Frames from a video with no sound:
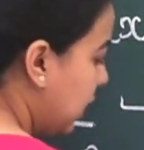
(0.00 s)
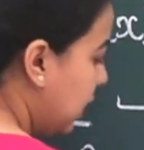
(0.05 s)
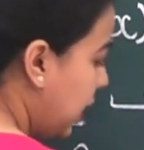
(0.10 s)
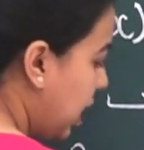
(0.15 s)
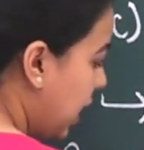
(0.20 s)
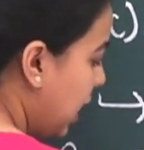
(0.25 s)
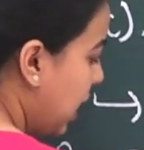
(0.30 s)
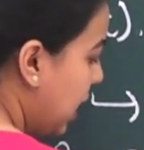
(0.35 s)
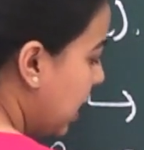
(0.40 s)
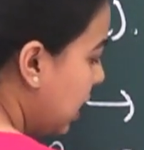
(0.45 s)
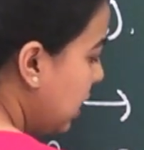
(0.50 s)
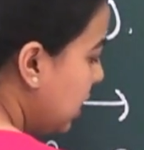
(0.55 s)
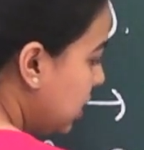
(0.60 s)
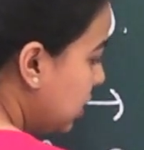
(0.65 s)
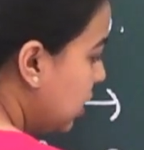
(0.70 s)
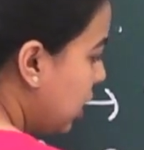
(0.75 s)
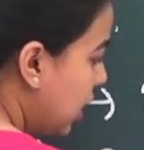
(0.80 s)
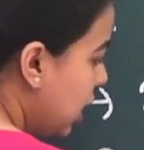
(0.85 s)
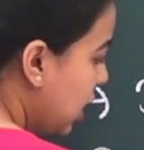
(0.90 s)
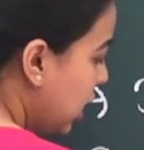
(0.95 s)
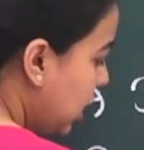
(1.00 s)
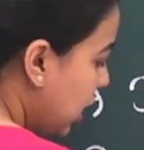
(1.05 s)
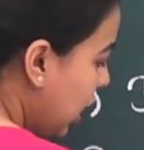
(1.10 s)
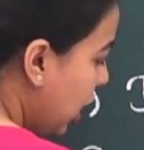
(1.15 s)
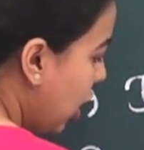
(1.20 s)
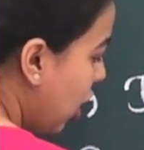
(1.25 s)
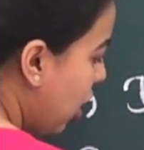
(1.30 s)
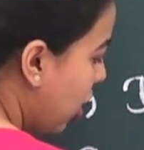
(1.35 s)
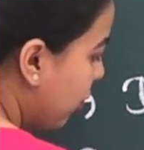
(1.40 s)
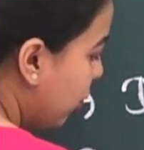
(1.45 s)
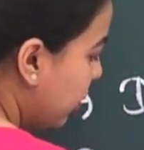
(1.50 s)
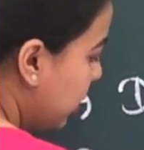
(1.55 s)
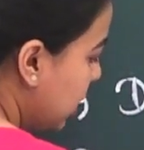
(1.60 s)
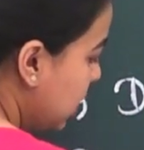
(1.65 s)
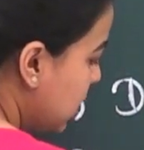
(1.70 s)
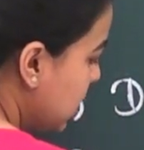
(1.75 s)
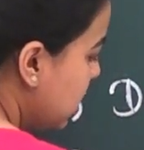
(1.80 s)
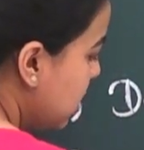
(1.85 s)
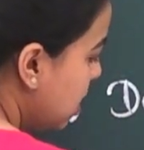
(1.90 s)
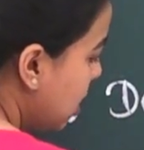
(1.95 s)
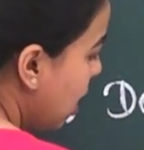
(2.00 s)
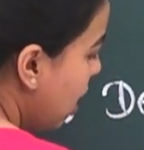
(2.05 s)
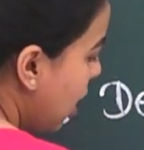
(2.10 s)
tell the degree of this